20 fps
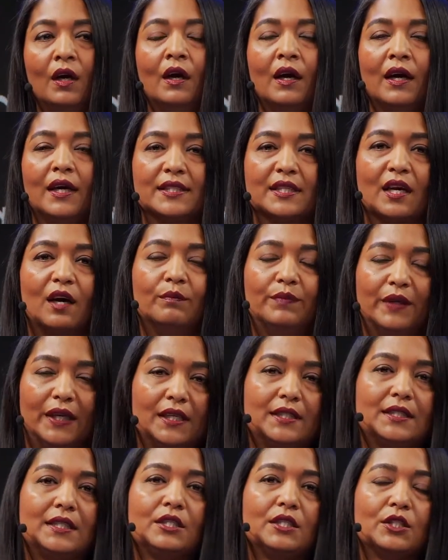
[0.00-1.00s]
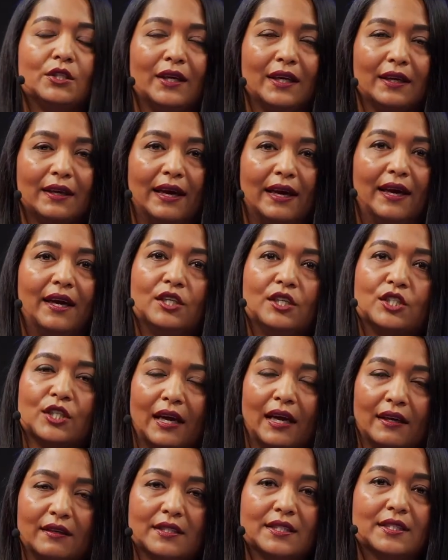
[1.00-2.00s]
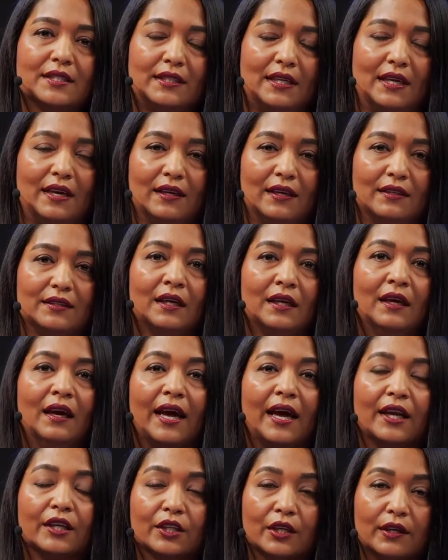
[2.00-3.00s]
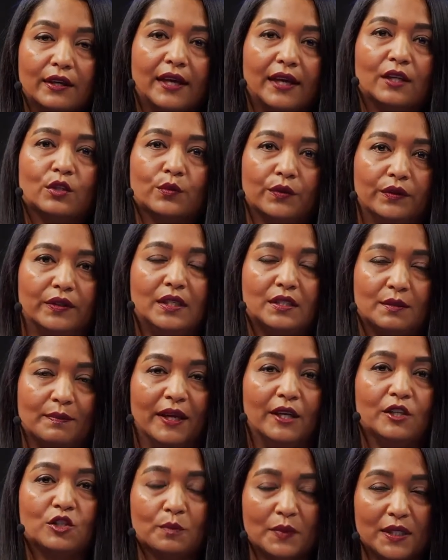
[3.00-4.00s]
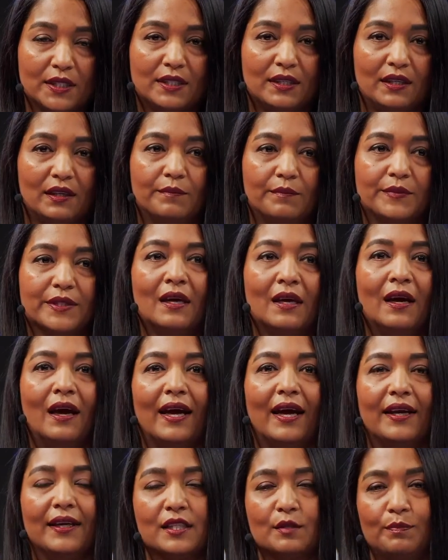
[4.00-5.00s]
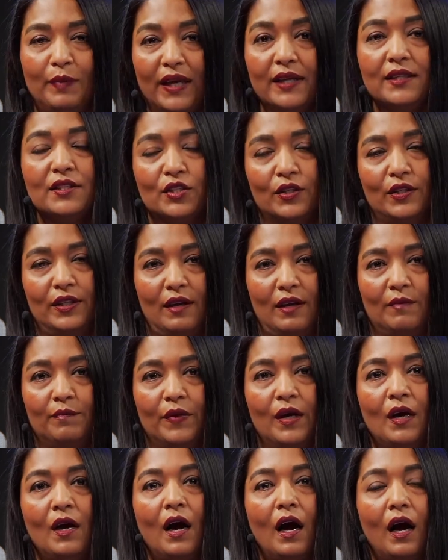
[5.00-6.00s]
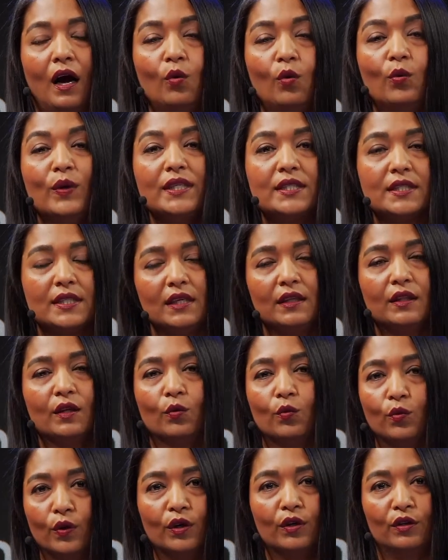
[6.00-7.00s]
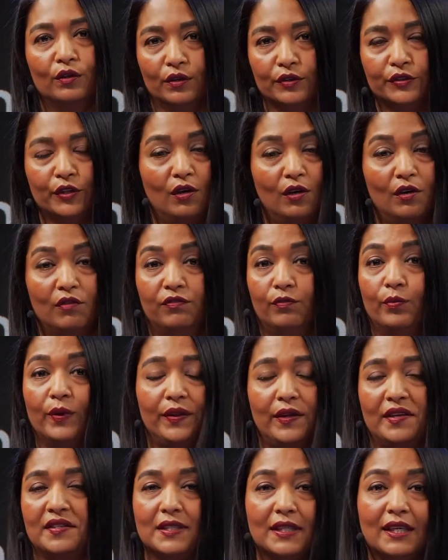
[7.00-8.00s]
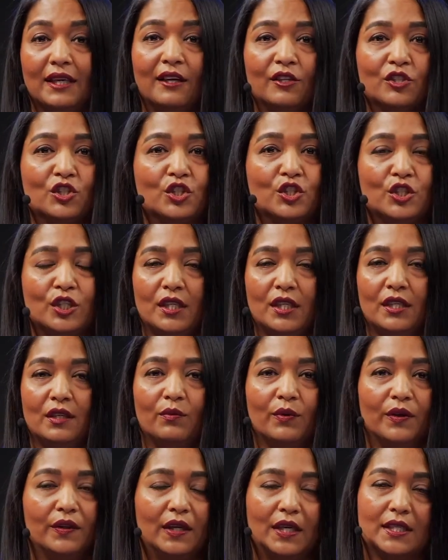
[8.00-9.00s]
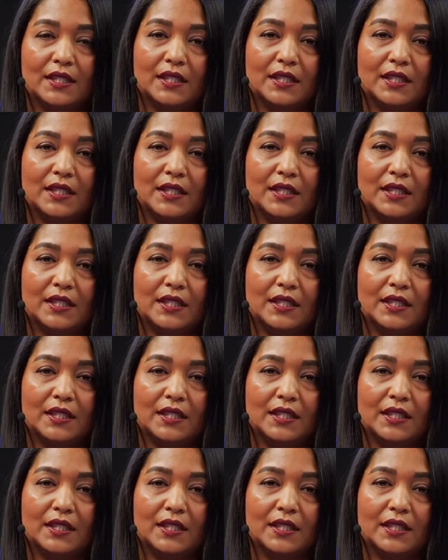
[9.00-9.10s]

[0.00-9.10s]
is our ability to engage, understand, and connect with these management teams and explain to them how we see the world of whether it's ESG, whether it's